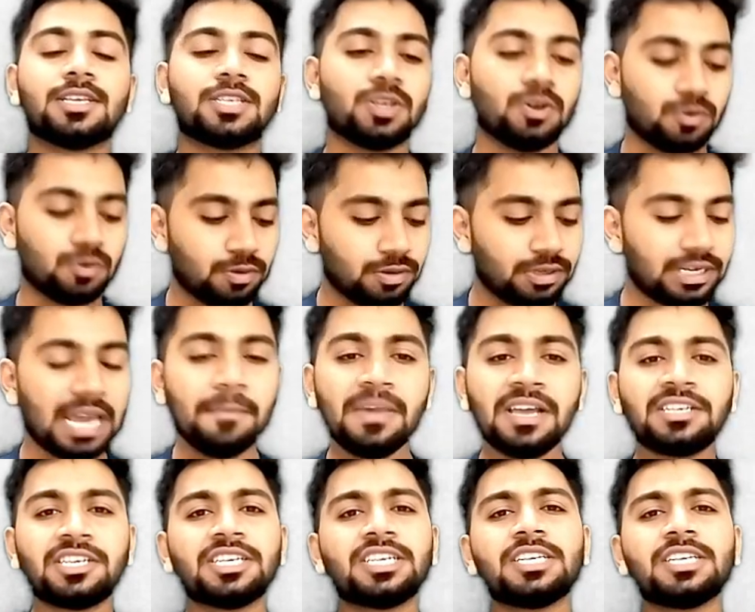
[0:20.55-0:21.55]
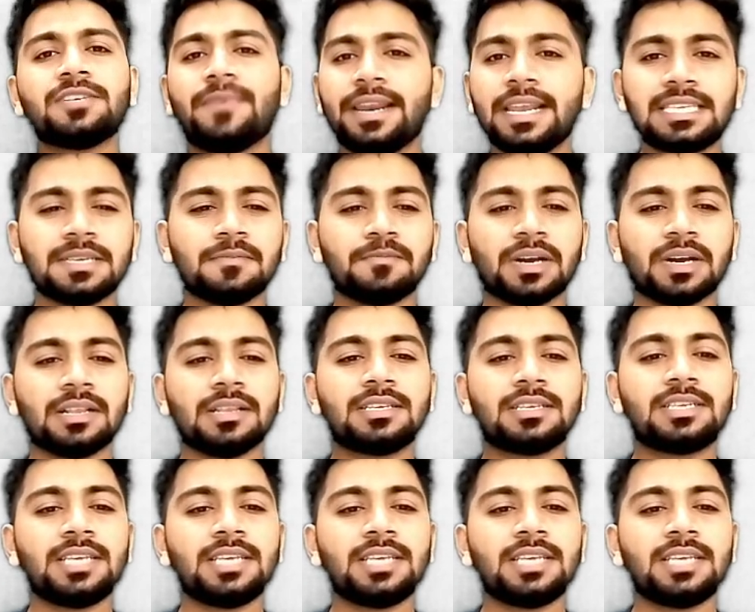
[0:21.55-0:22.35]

So dimension is very simple.